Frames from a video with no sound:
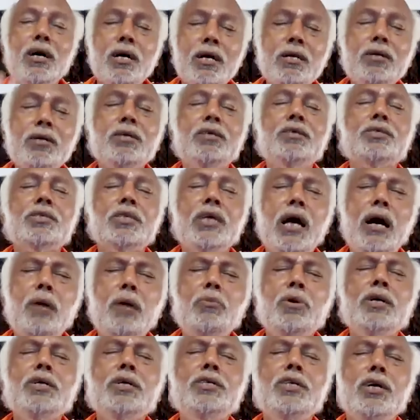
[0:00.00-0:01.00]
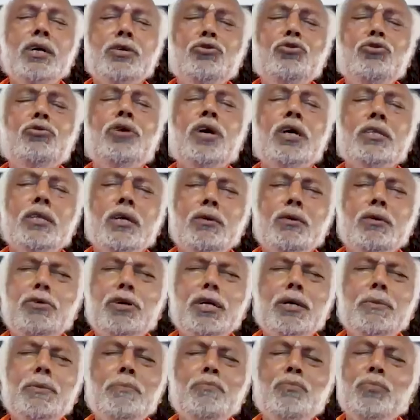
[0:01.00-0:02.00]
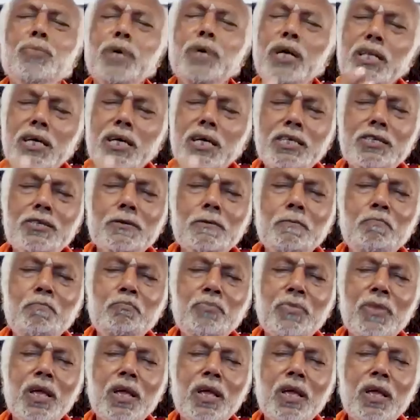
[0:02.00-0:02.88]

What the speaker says: rik, shama, yajur, atharvana, Vedas,